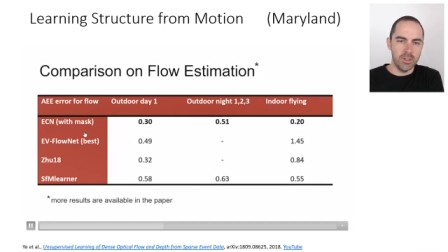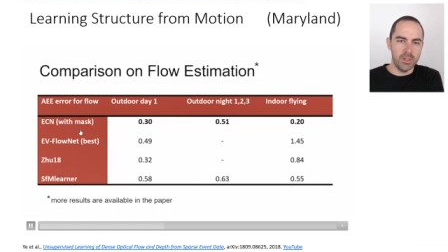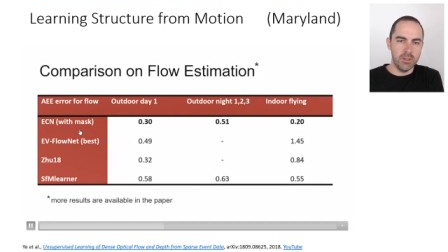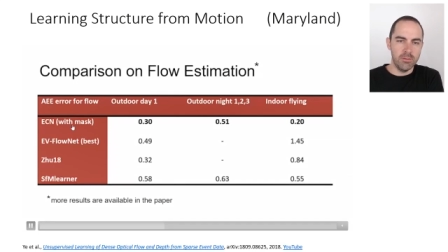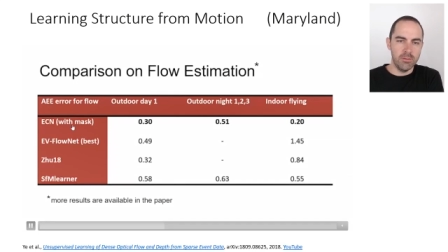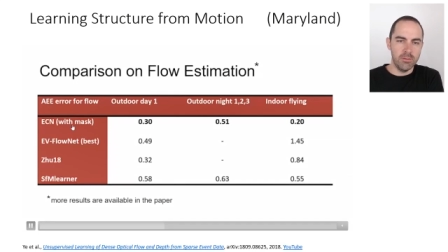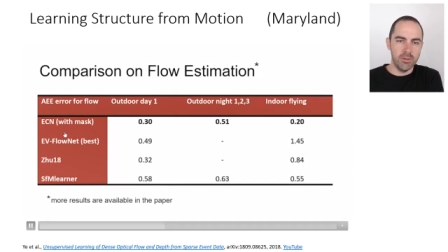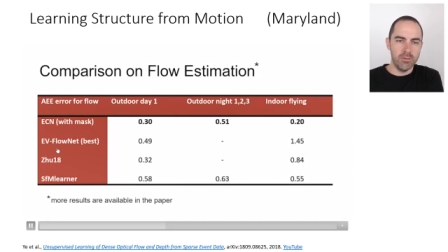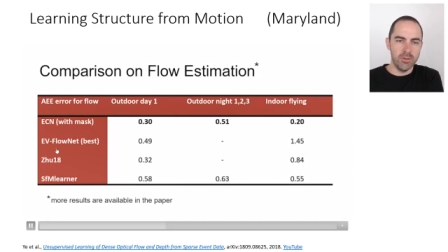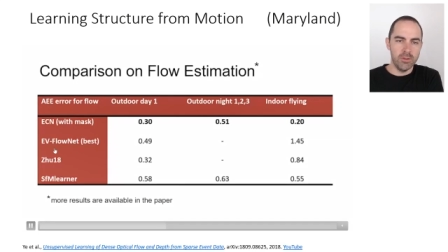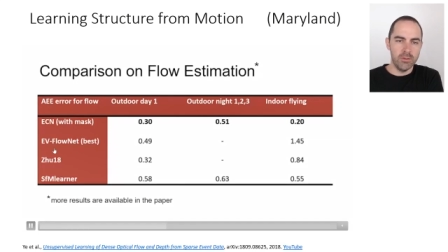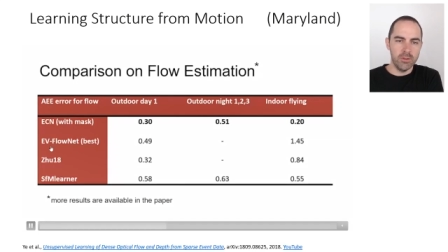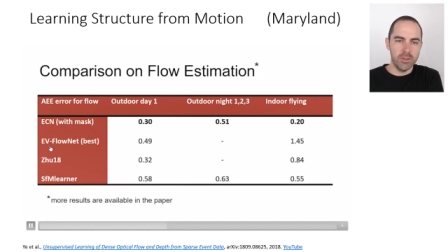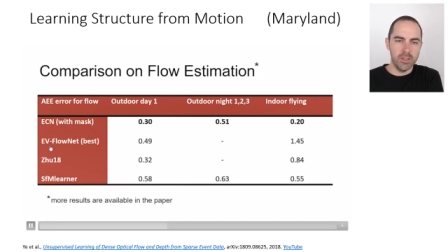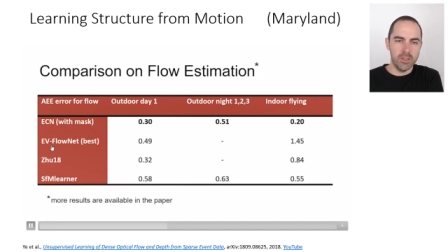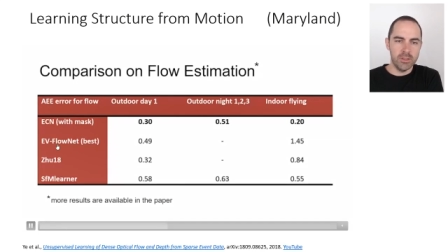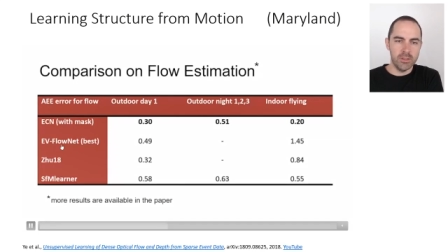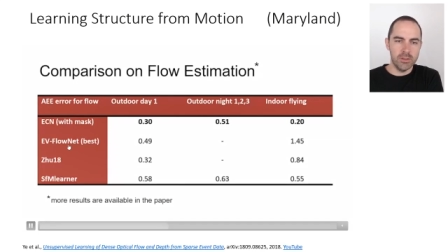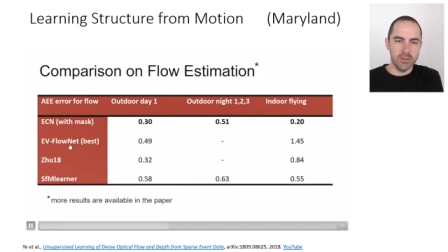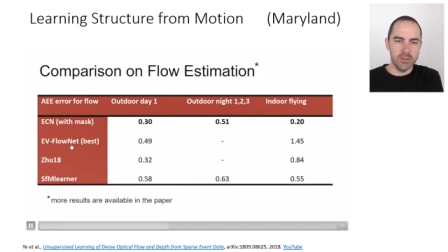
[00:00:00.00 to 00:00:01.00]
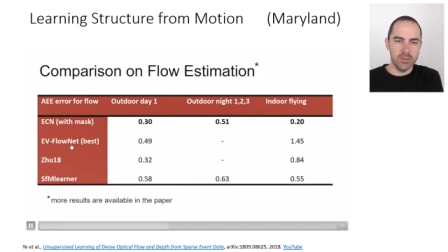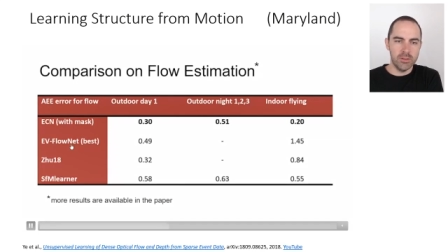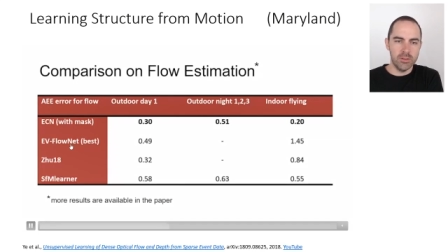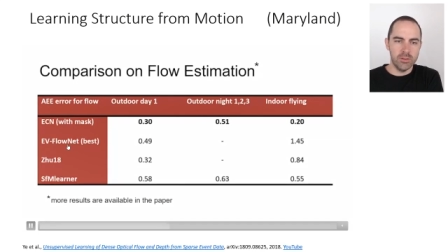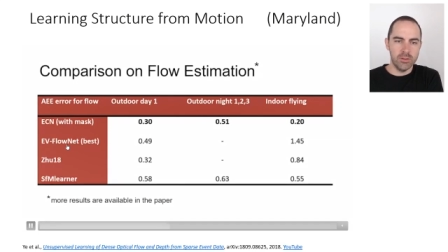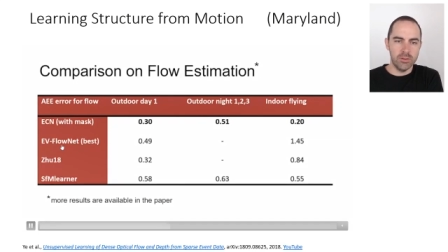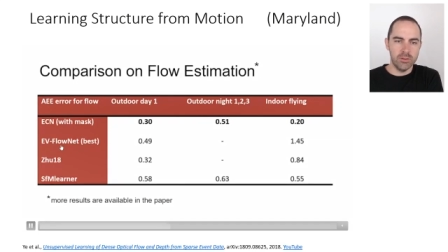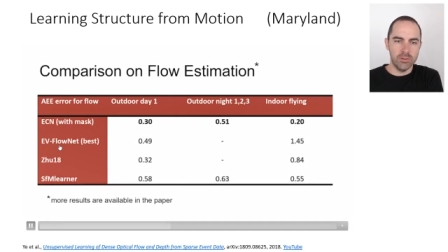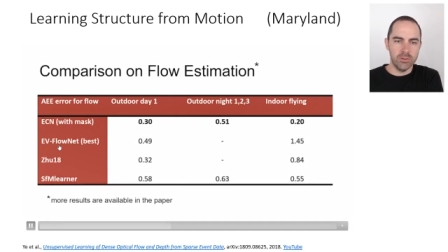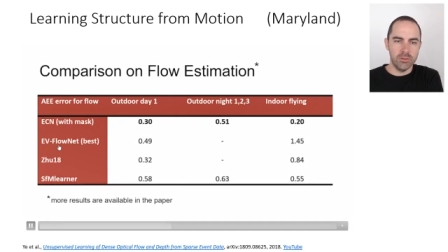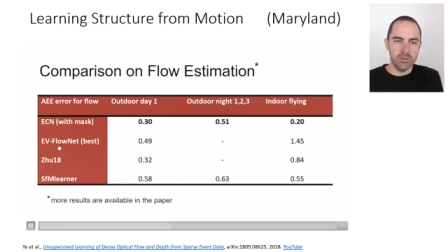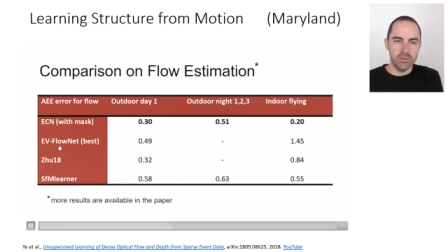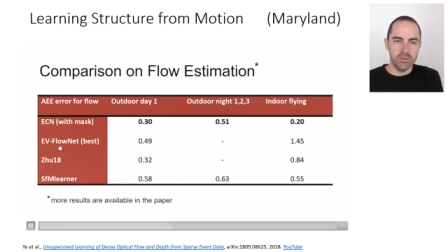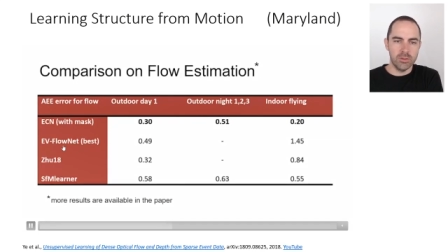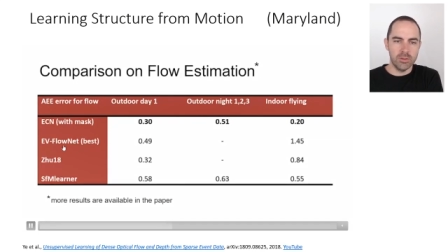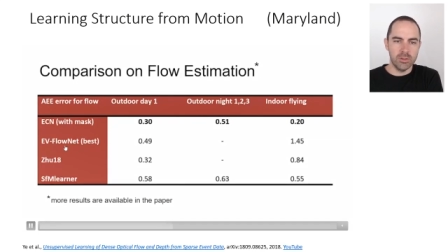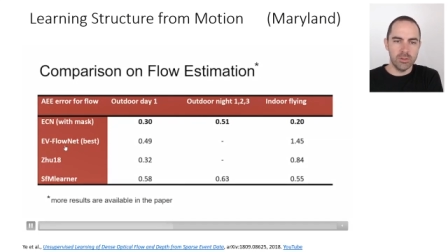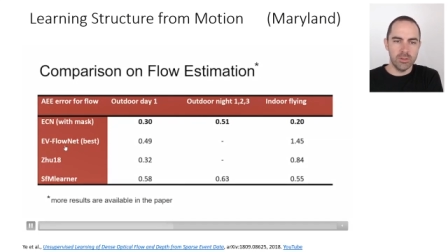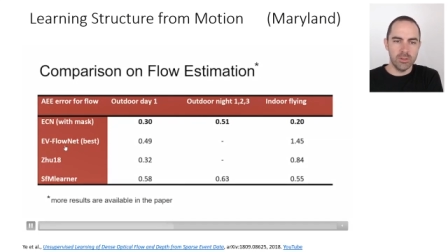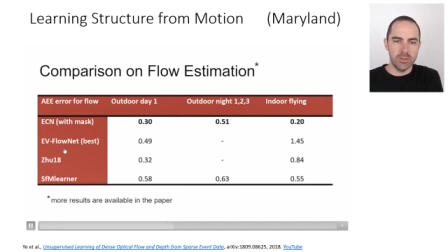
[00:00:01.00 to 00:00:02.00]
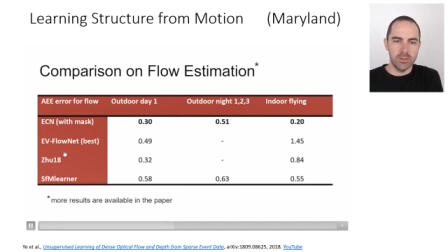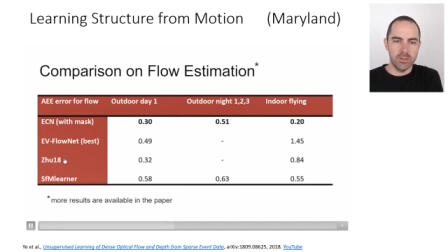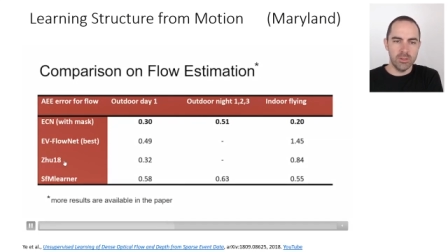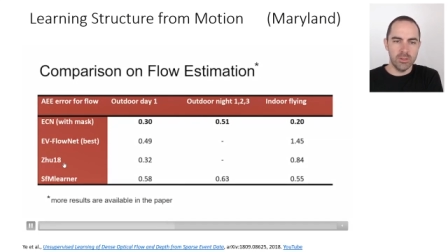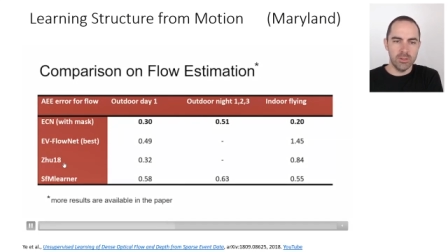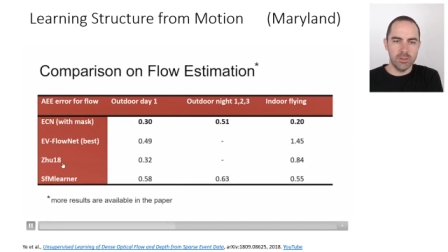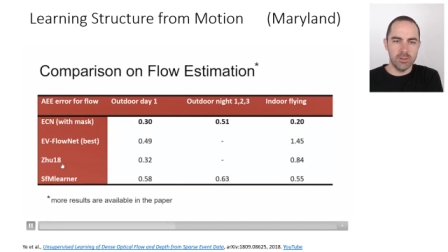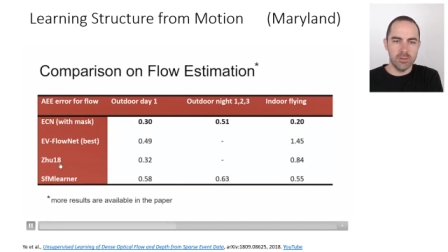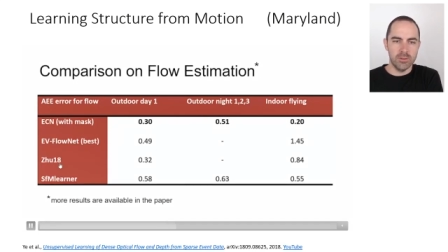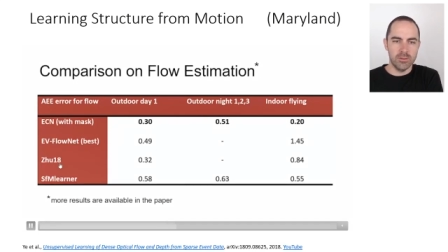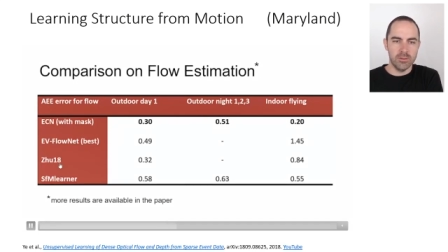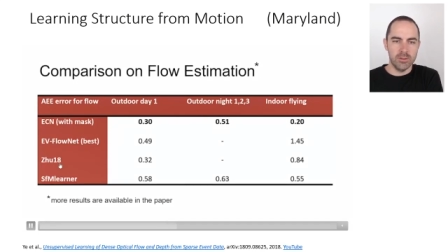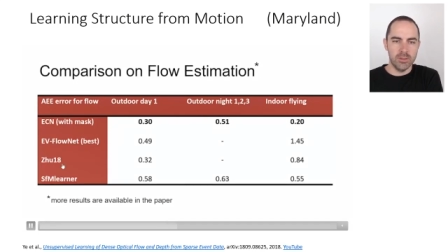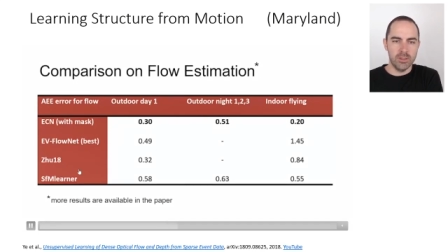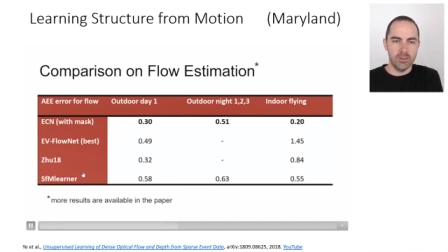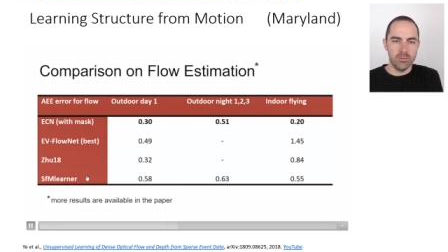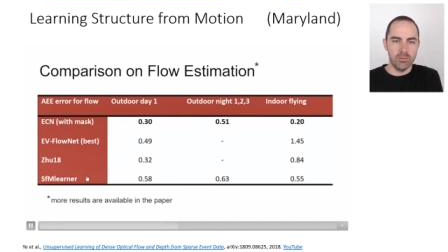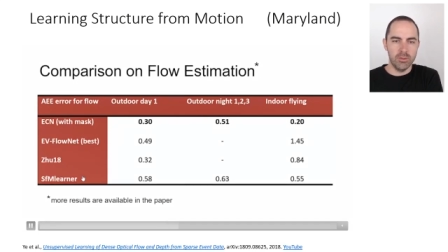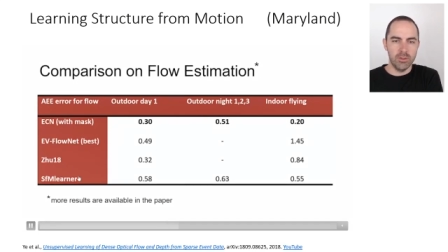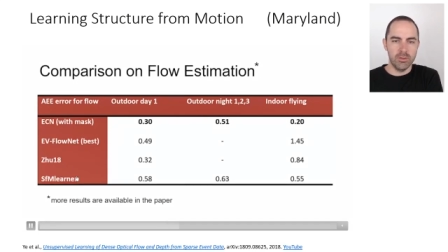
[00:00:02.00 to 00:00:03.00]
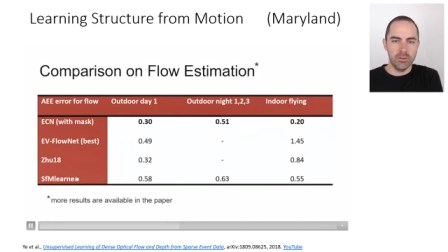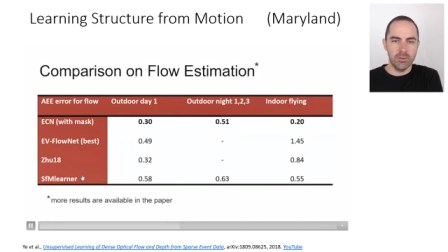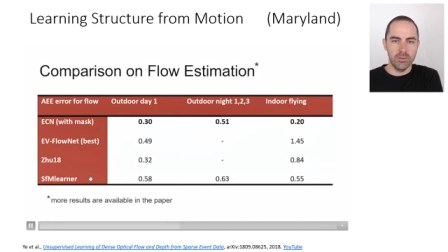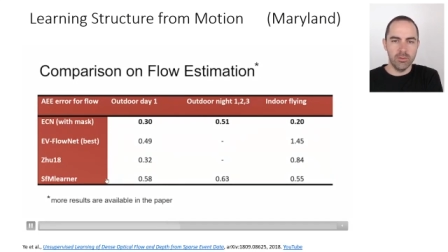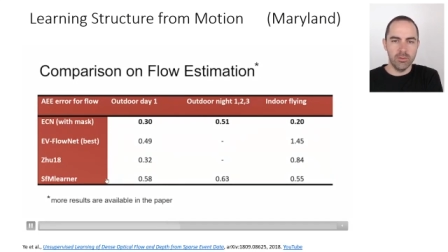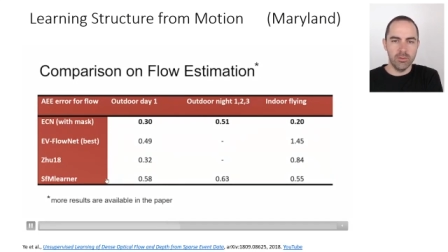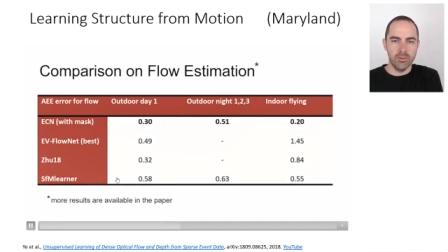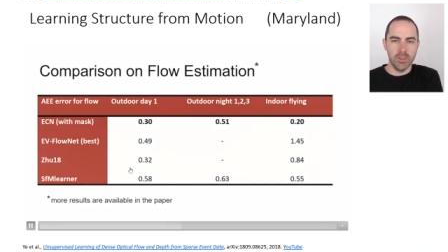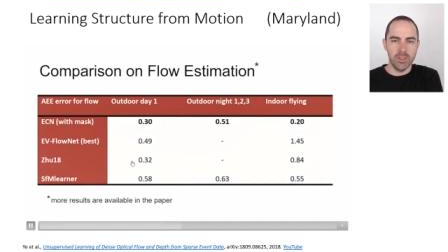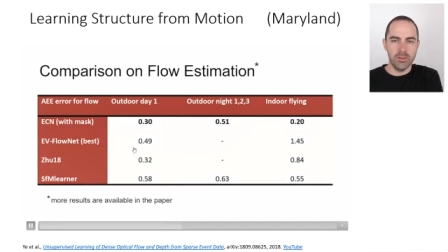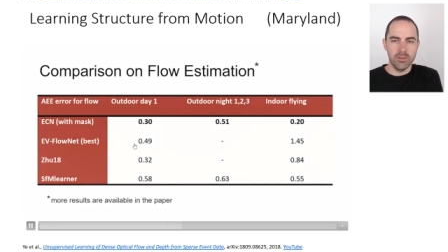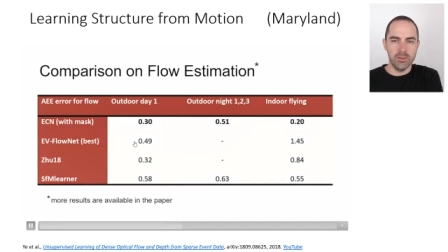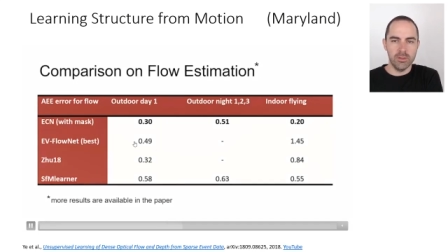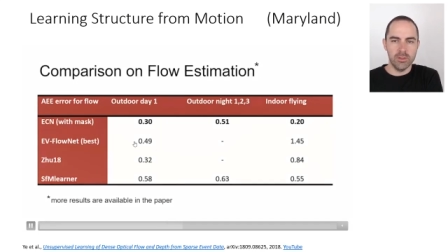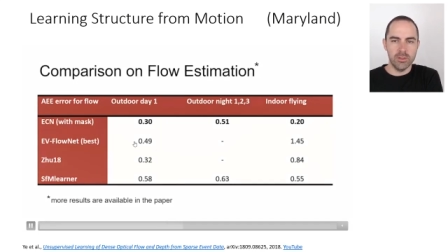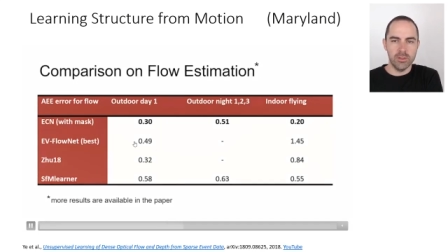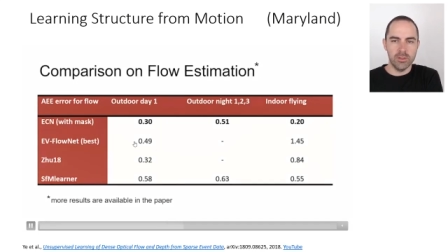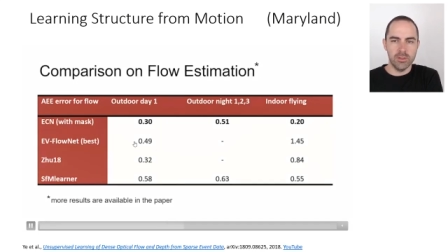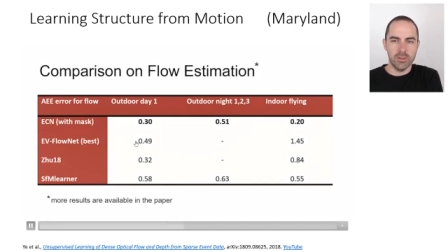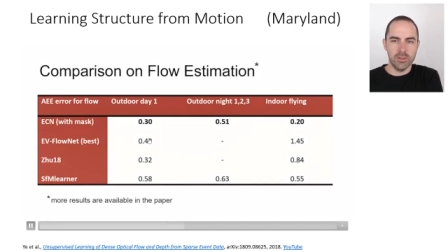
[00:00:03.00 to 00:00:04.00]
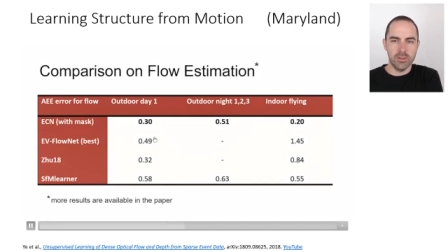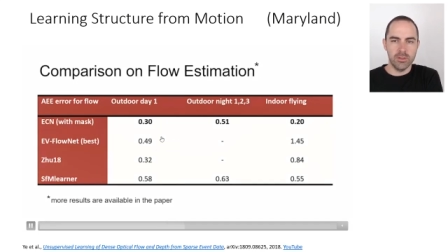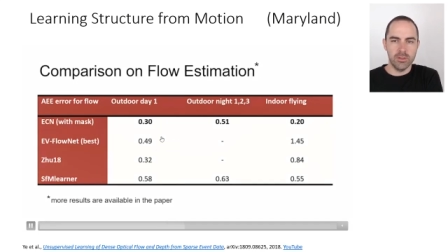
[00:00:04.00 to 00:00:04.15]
EVFlowNet so and with other methods